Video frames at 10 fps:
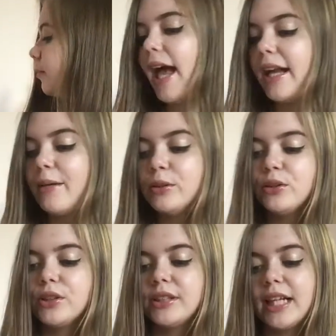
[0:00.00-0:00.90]
And he was
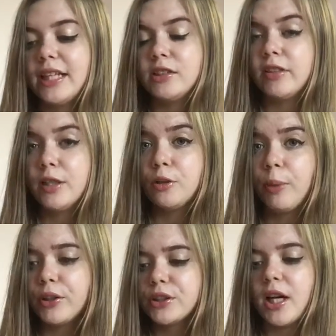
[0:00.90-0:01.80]
also sending these really cool
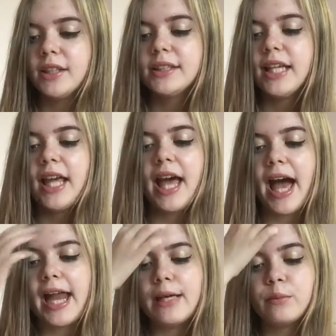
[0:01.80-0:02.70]
postcards,
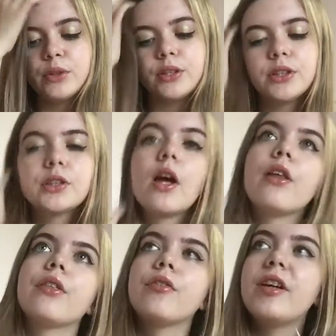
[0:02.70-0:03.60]
and it was
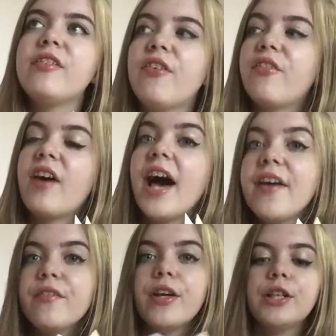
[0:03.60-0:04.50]
3 for
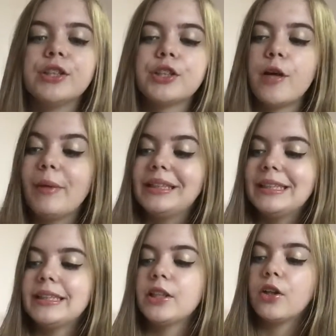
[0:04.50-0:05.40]
$5. So my
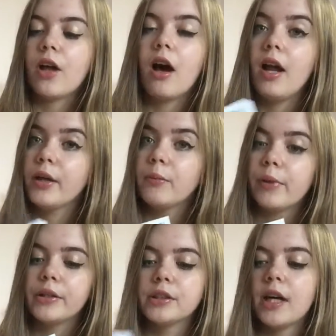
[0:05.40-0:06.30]
sister got the Harley Quinn
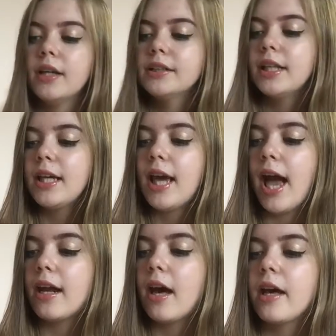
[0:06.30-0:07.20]
postcard,
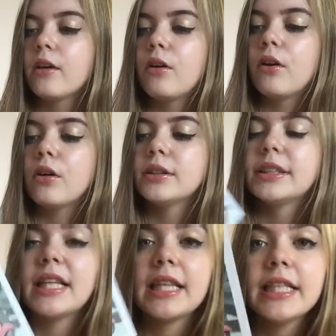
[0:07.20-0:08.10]
and I
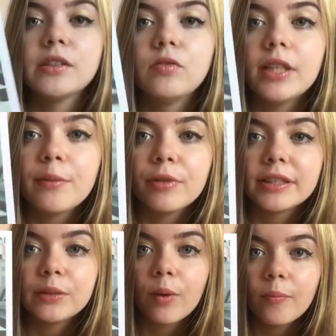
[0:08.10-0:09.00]
got this really
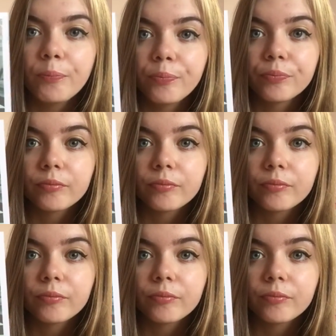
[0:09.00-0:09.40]
pretty one.